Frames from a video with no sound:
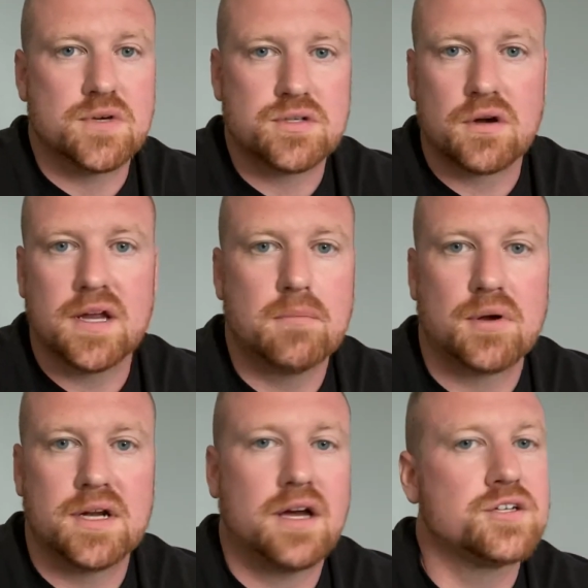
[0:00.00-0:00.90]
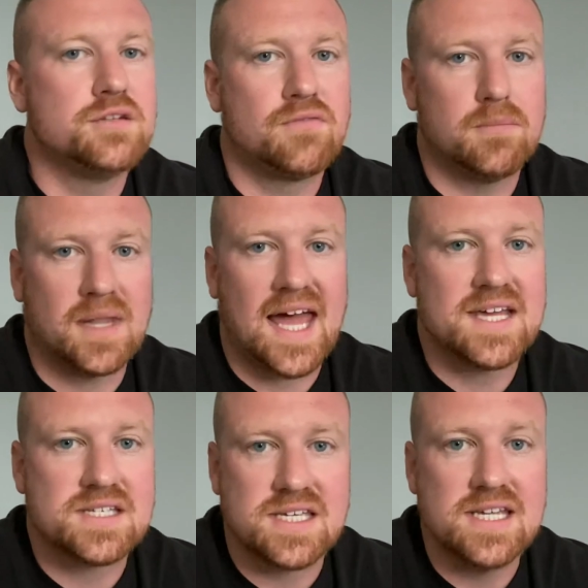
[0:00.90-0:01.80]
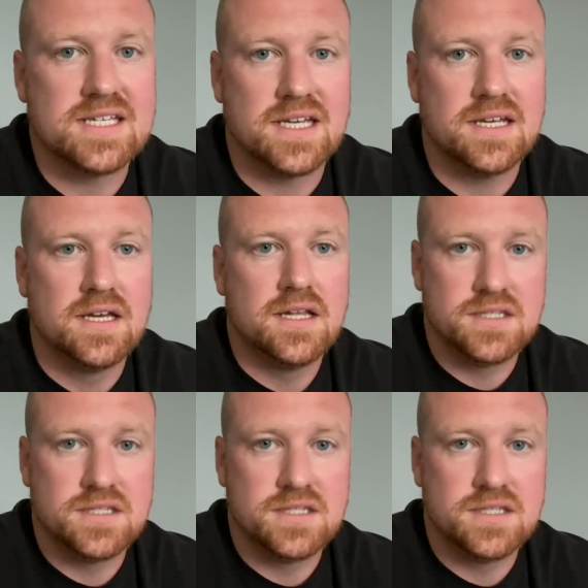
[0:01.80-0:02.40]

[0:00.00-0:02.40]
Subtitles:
Returning production from last season